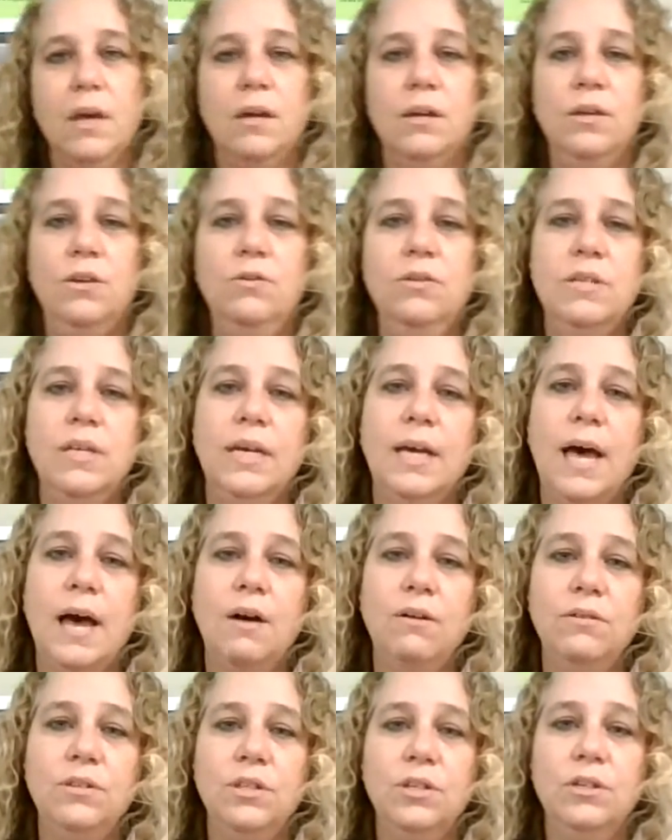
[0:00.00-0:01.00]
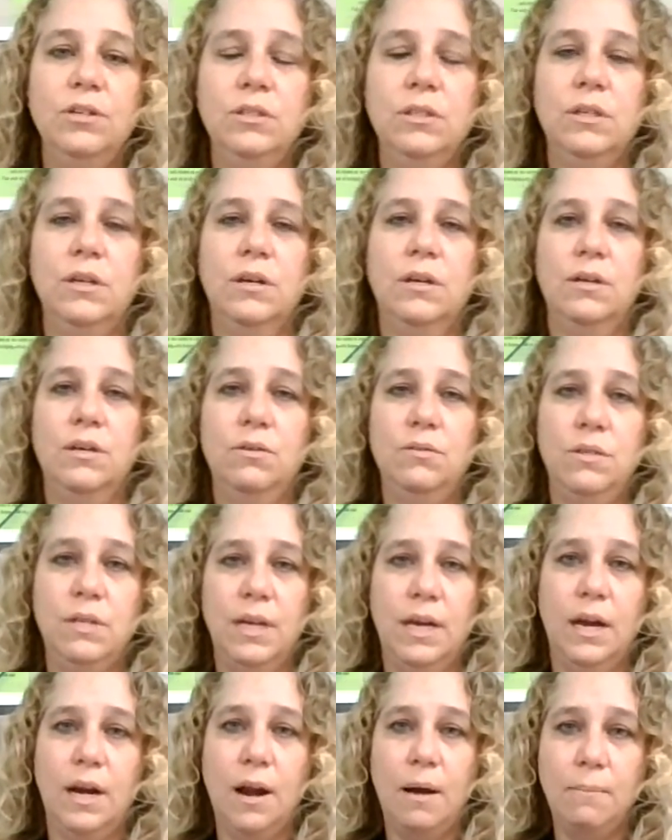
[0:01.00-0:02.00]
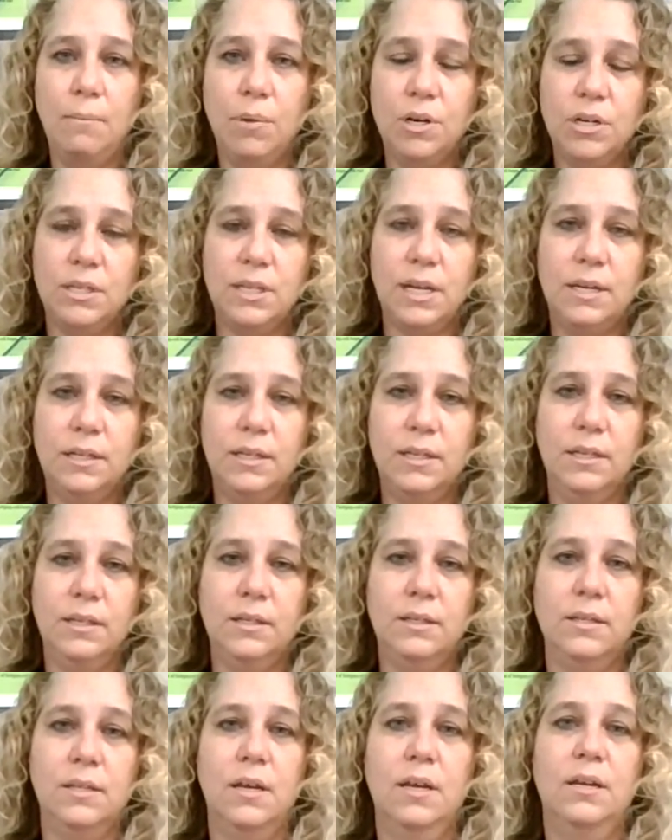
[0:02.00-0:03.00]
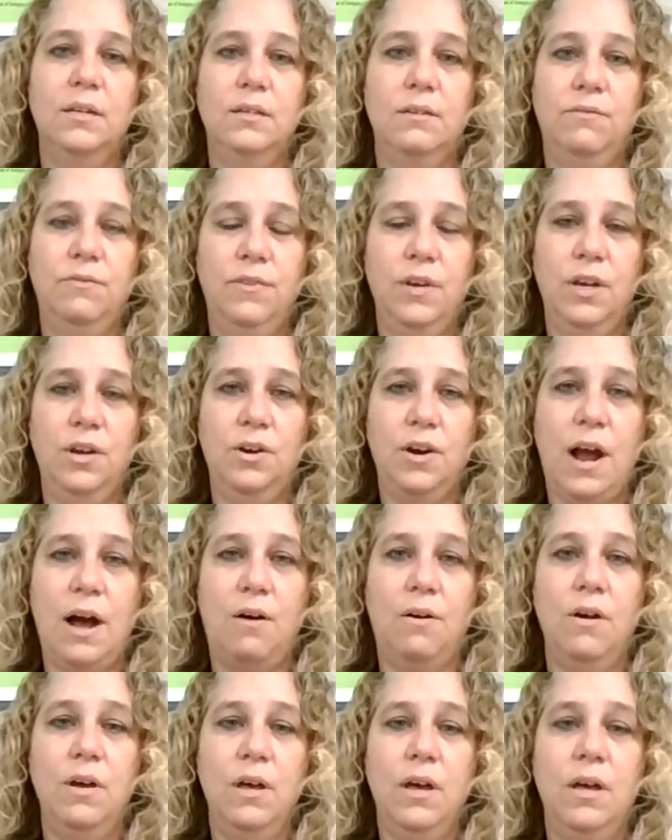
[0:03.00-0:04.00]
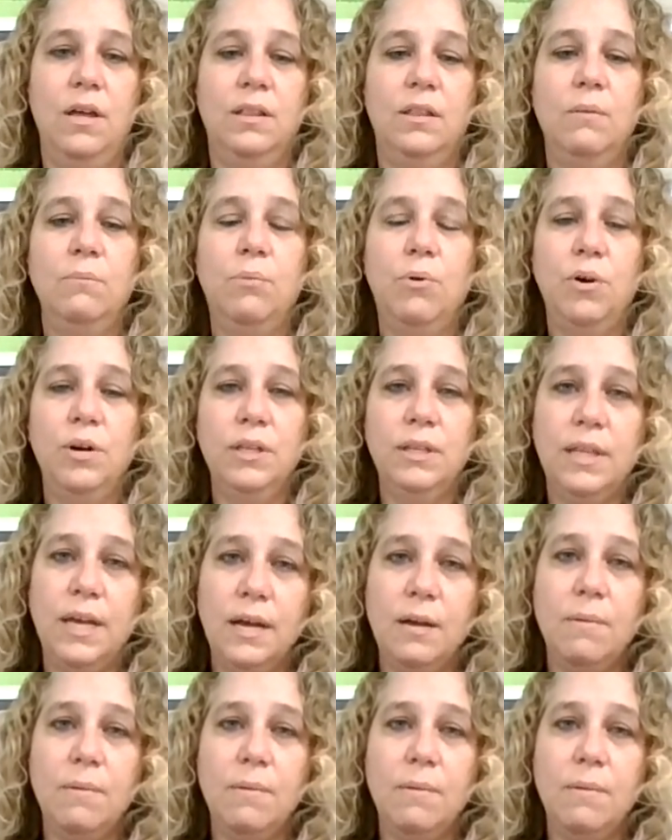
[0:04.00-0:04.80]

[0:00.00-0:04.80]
Using counters, using a number sentence to figure out. The important thing